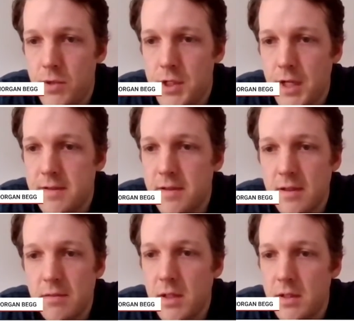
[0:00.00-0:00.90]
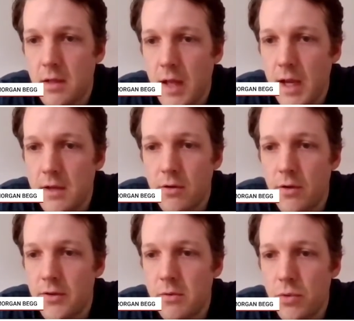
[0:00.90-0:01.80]
justice has been delayed
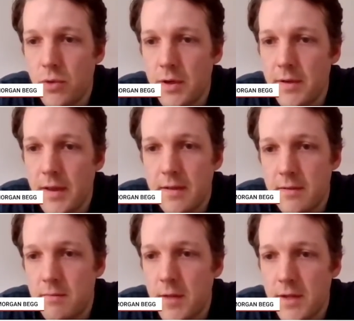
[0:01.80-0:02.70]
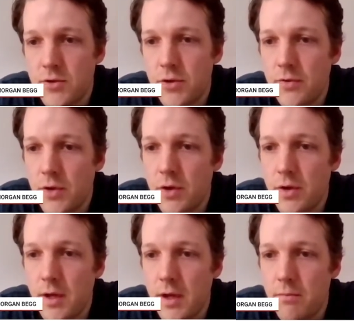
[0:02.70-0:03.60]
across the board, and that's true
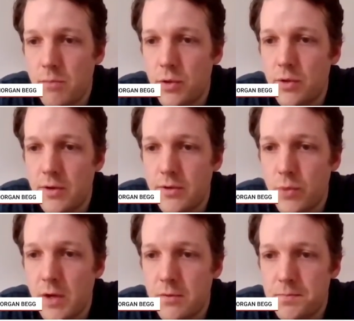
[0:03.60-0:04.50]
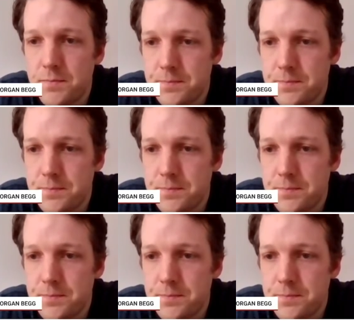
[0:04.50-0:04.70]
for Buhler as well.